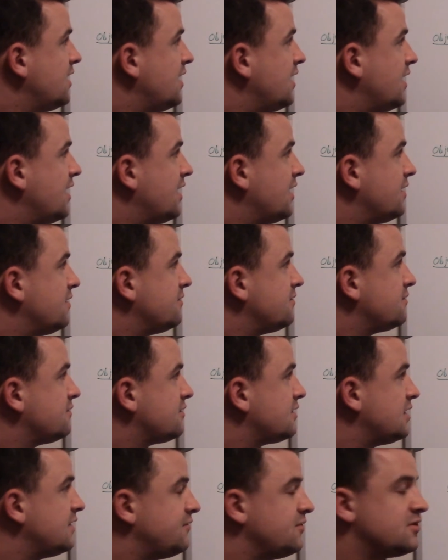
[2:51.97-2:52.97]
and
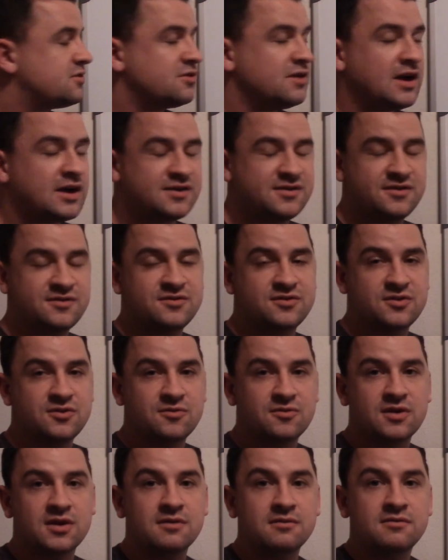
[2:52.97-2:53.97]
give you traction so
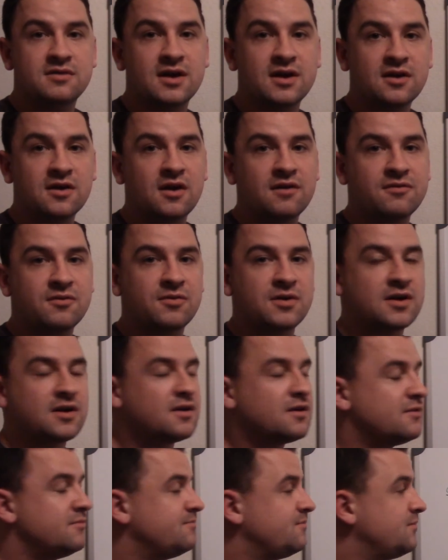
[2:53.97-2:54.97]
you can take off quicker.